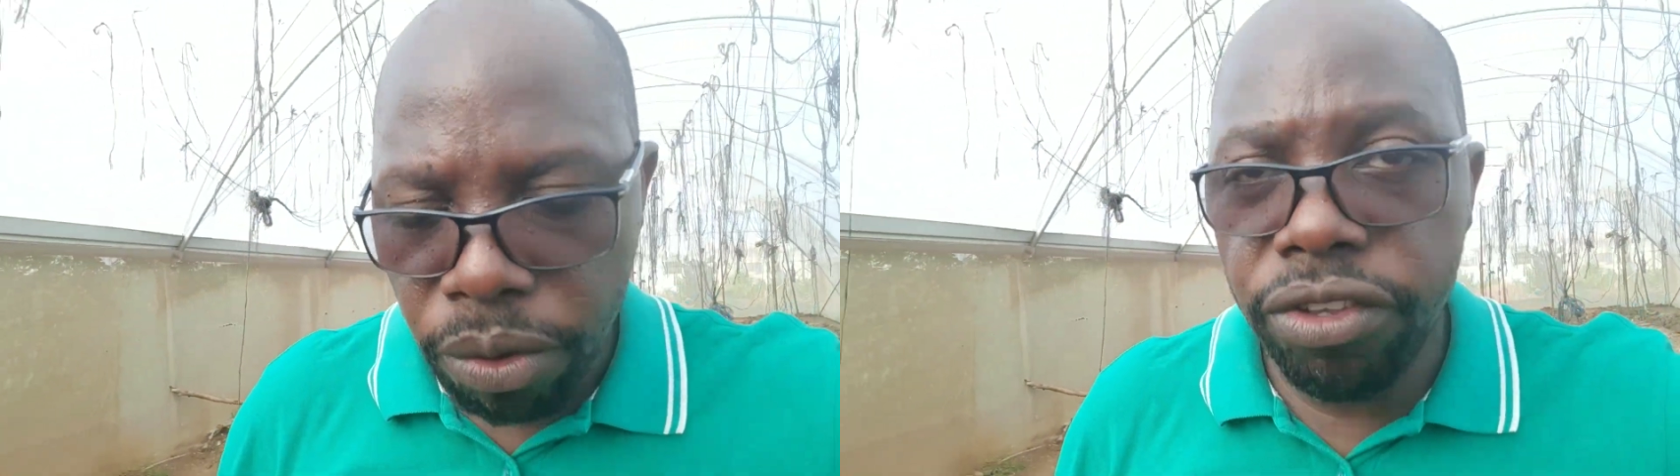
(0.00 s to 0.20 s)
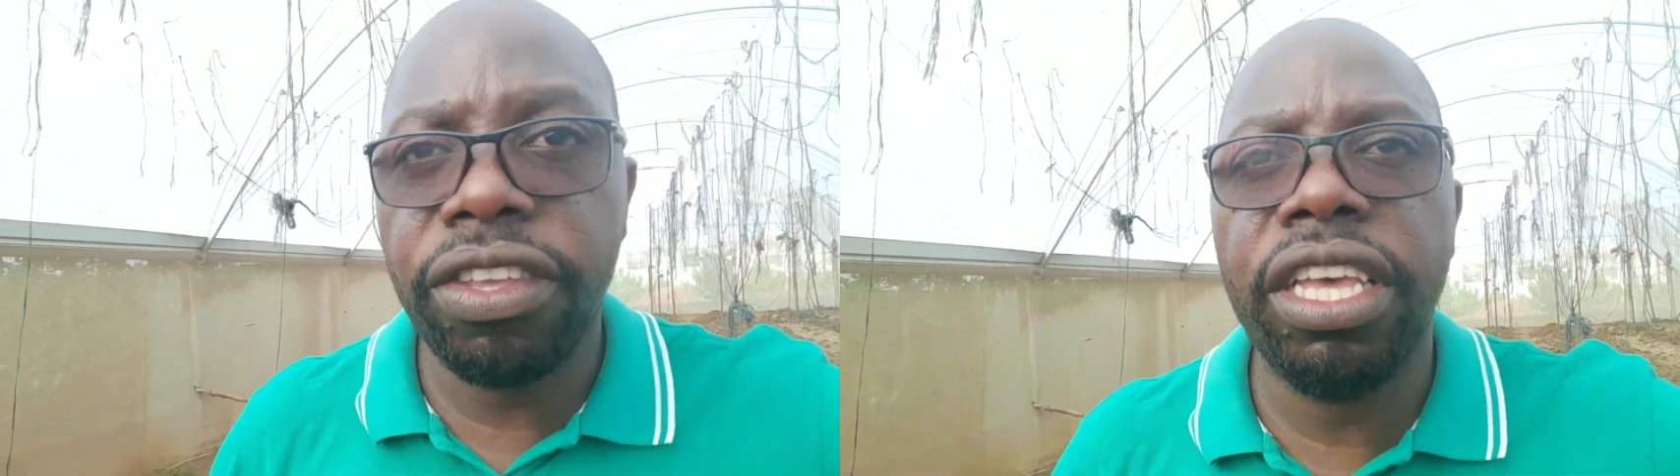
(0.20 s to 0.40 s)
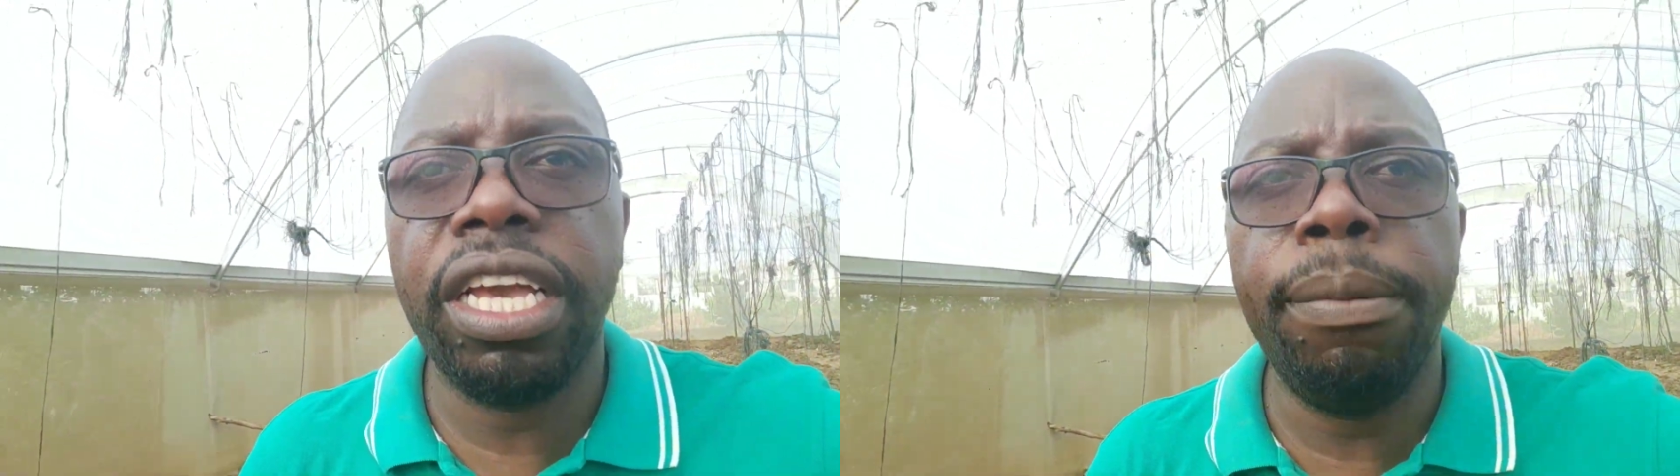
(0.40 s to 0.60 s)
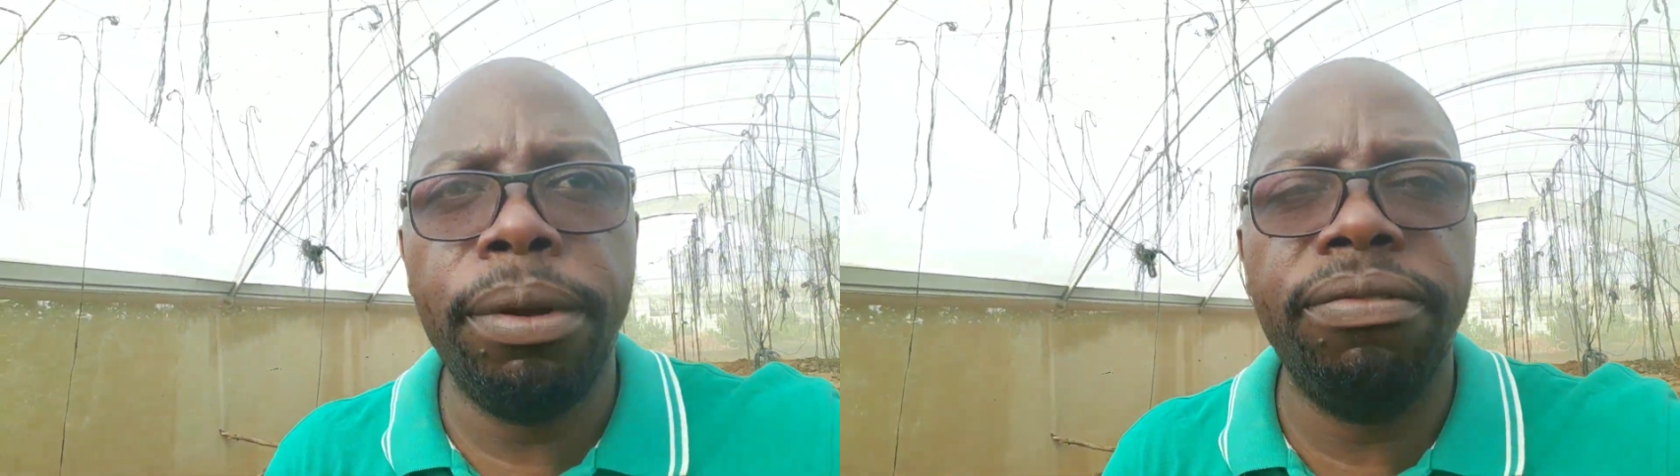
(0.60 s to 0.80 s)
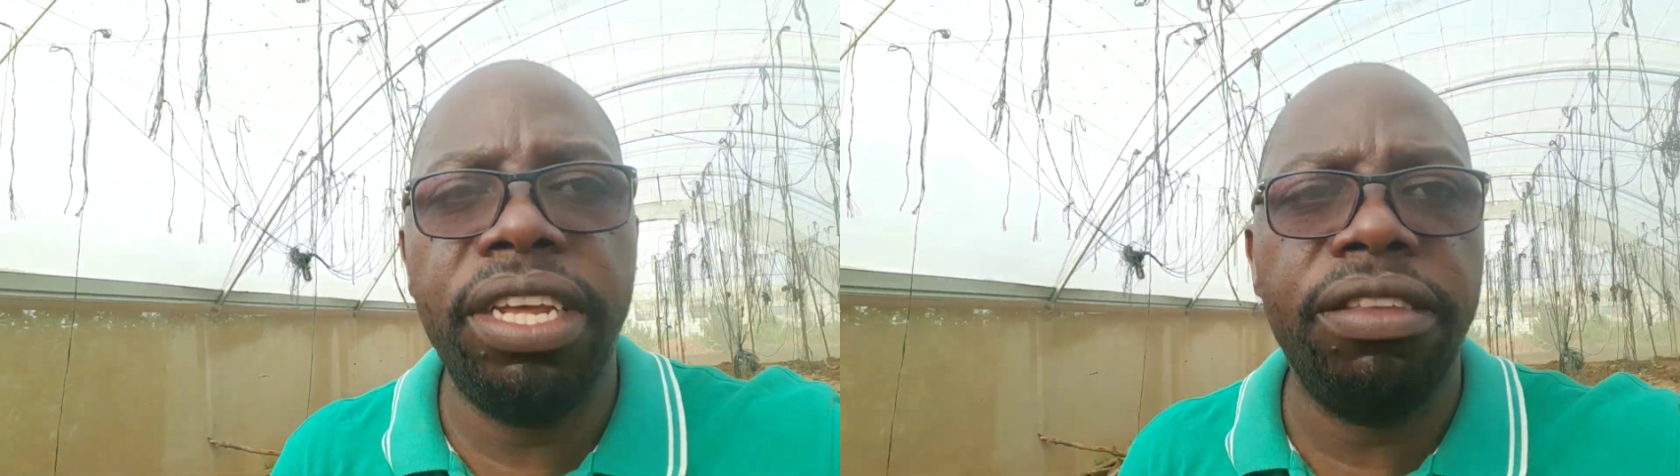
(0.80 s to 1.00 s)
just a
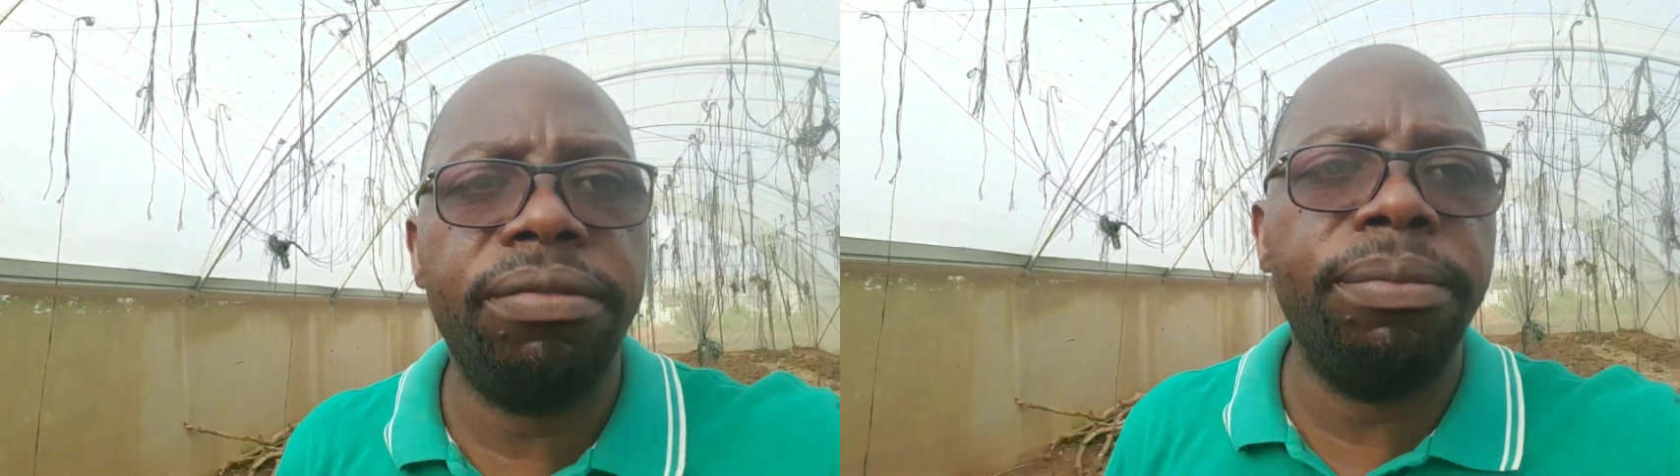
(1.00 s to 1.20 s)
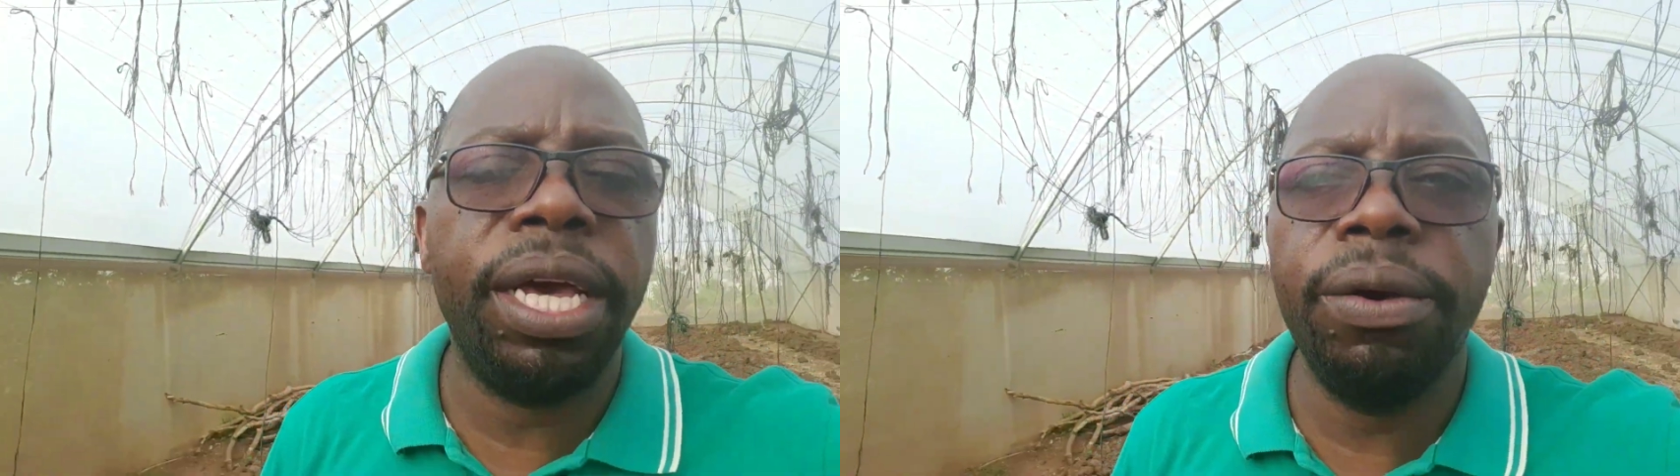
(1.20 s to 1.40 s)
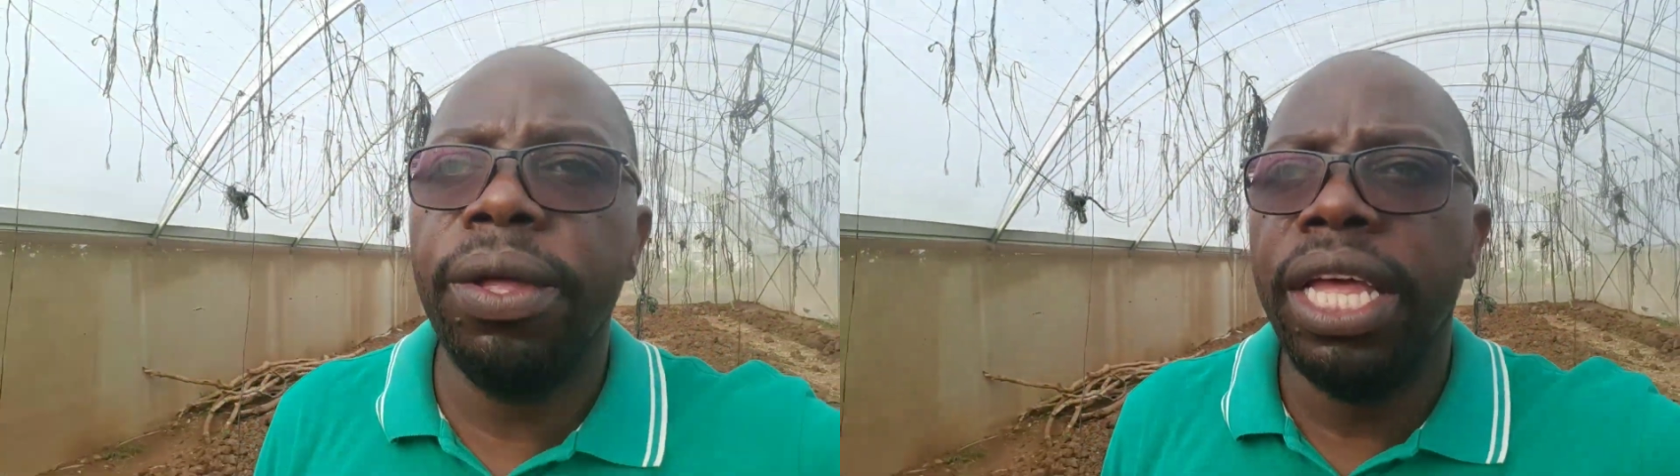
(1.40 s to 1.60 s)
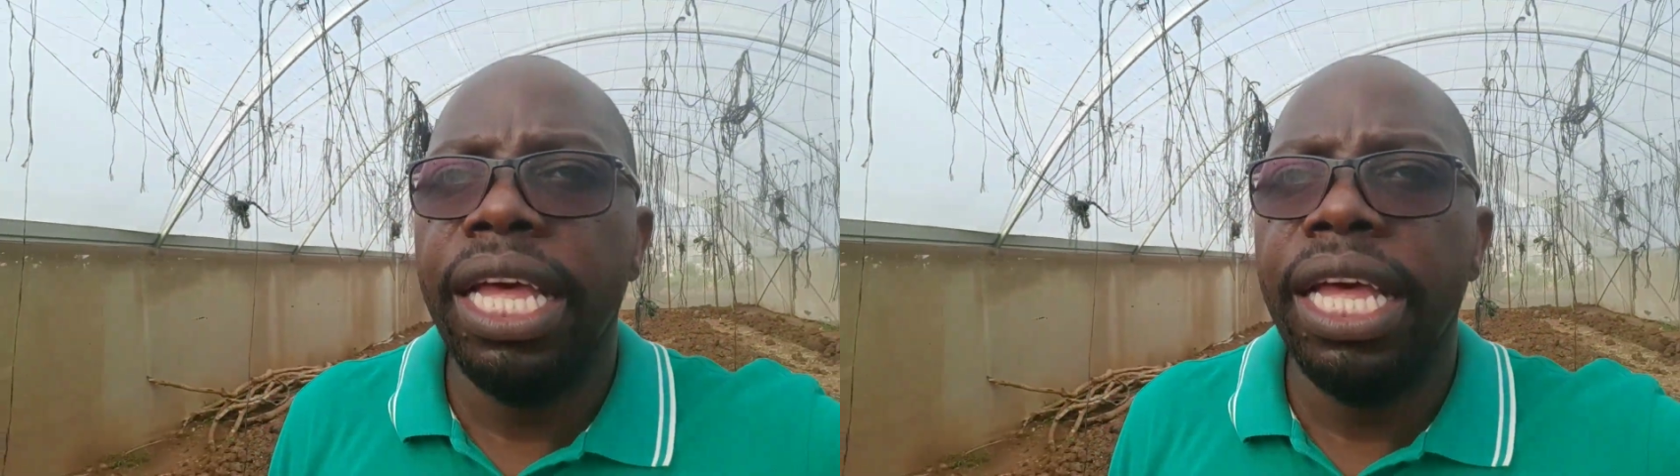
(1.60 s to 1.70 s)
couple of days from now.